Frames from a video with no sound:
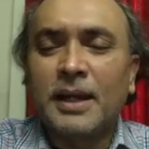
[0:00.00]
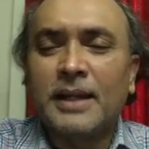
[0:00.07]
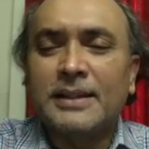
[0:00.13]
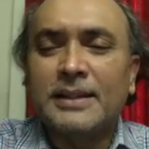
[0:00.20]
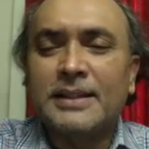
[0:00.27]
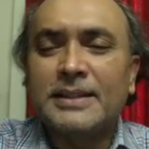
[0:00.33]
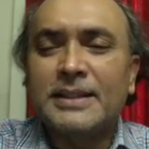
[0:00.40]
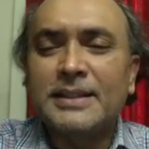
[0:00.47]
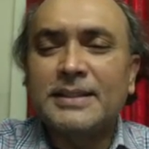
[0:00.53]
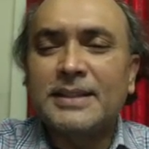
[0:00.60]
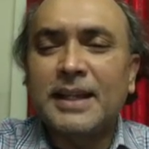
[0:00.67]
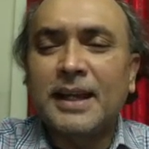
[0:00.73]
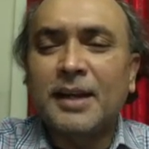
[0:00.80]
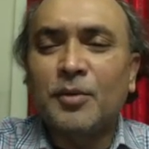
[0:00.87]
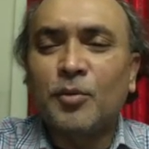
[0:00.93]
This is
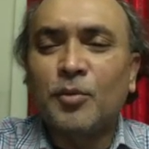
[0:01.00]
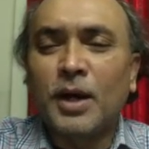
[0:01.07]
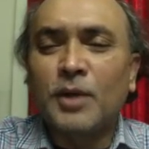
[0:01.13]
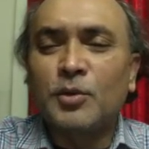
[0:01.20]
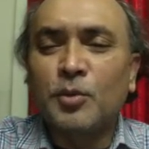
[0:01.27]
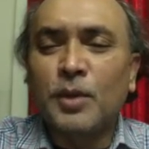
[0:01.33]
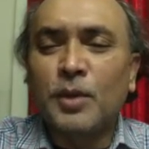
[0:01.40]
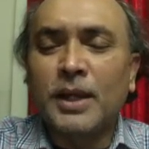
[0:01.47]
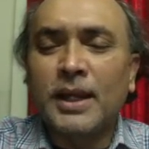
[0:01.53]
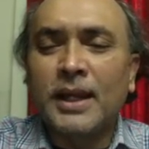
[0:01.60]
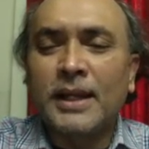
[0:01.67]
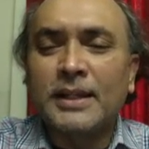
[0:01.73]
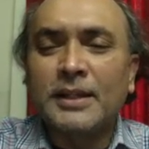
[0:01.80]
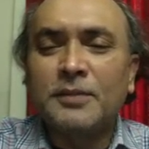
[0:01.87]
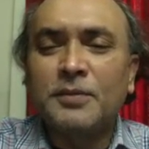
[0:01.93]
one way,
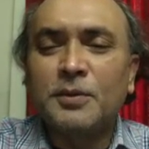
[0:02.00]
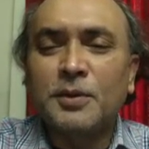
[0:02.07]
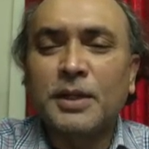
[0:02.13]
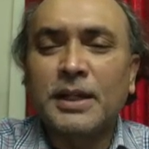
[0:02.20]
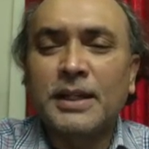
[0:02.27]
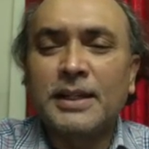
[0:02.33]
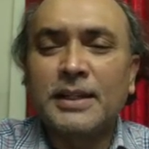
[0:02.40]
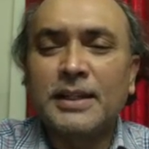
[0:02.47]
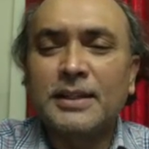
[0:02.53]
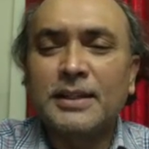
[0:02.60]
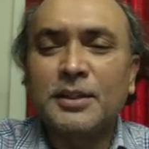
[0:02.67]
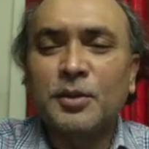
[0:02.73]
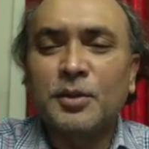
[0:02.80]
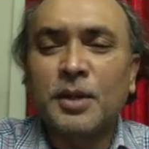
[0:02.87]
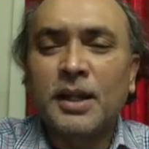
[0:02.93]
and if you clean
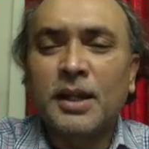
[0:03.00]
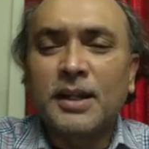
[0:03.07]
your